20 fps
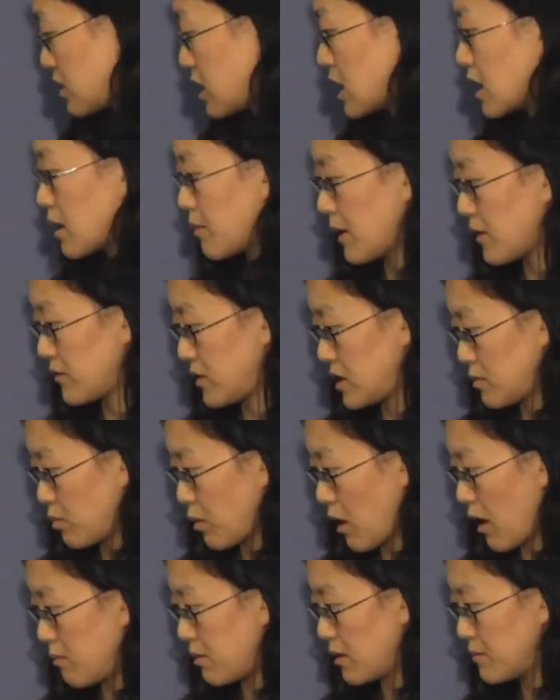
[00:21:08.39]
think about these
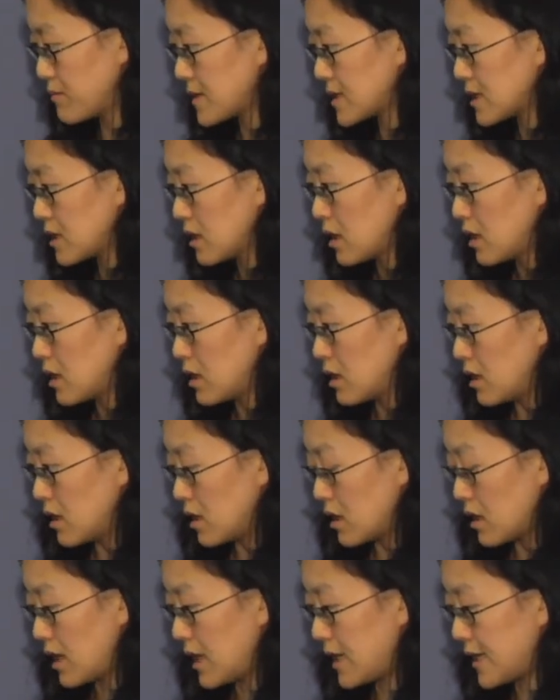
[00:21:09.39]
problems.
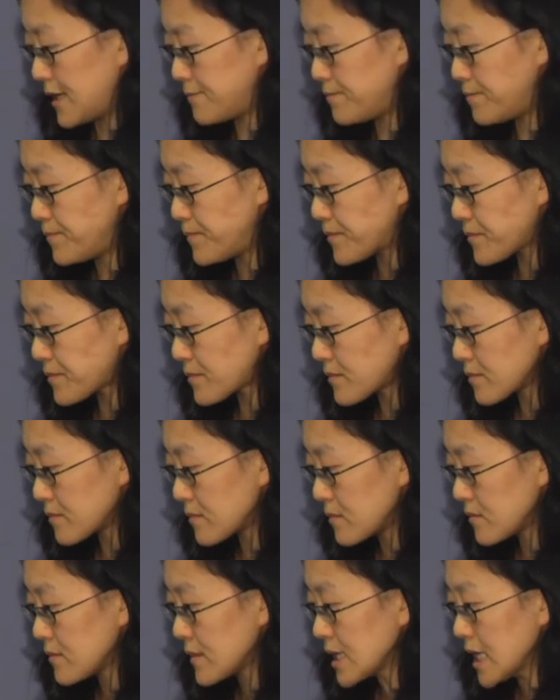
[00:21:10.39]
So
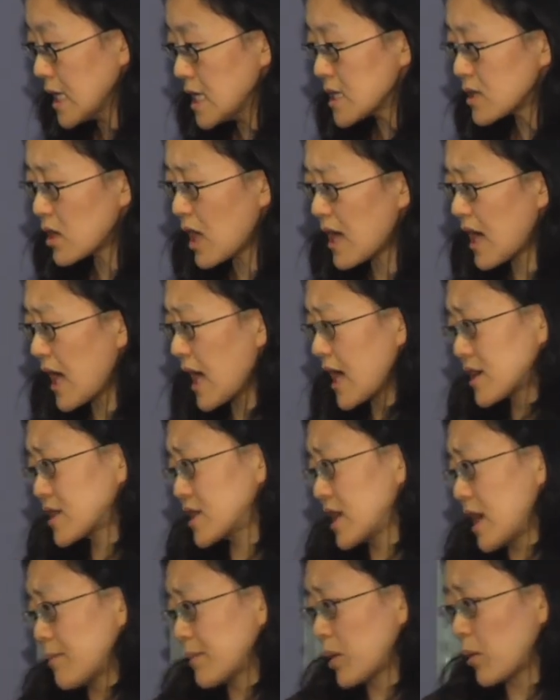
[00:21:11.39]

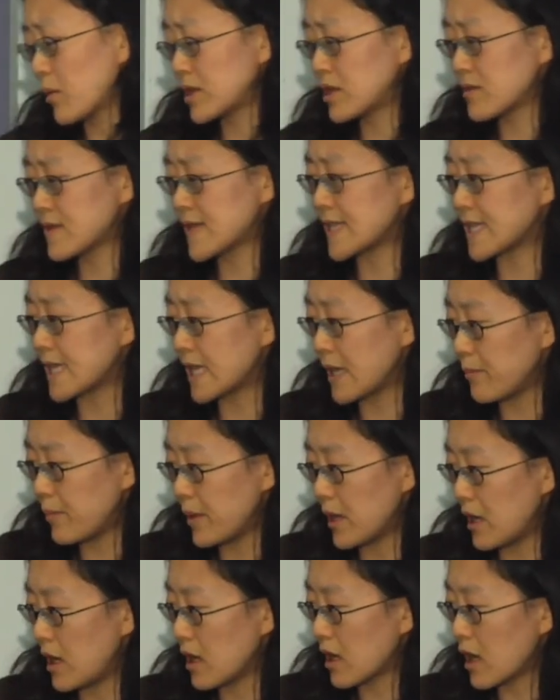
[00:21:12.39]
I'm going to skip
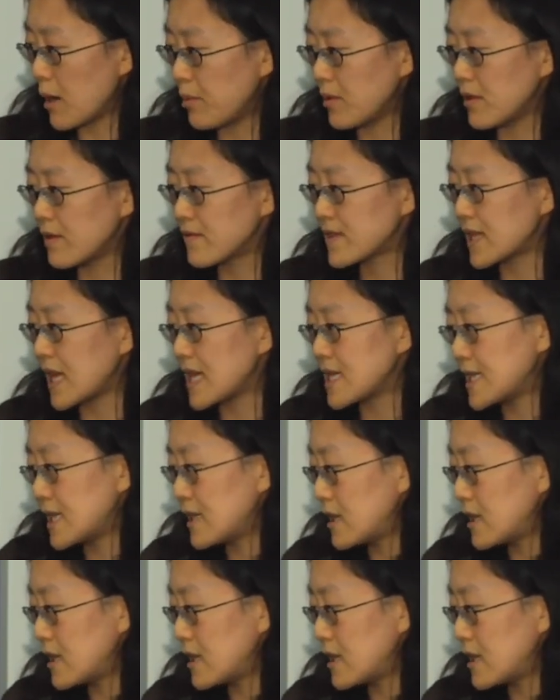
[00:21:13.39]
a couple of slides